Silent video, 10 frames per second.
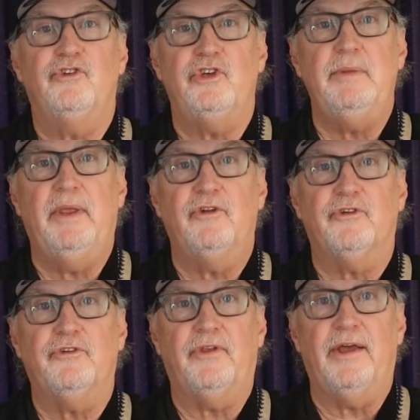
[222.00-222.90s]
G
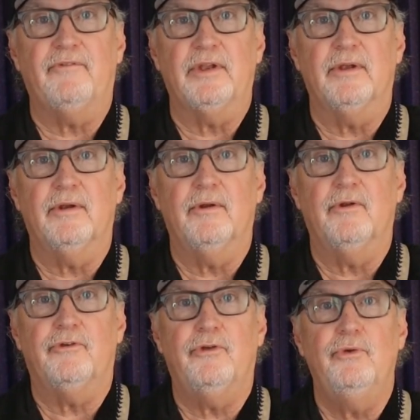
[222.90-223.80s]
major
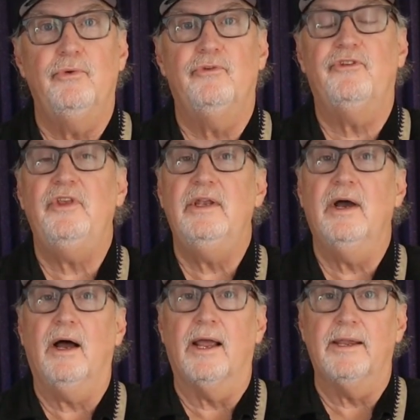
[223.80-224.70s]
7 to
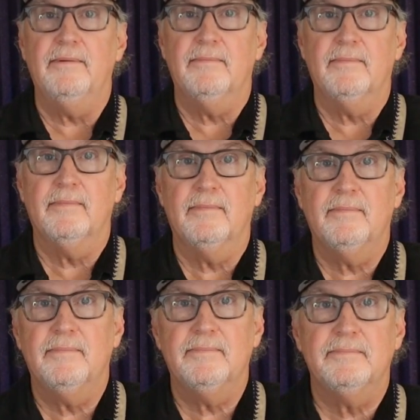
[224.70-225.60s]
C9,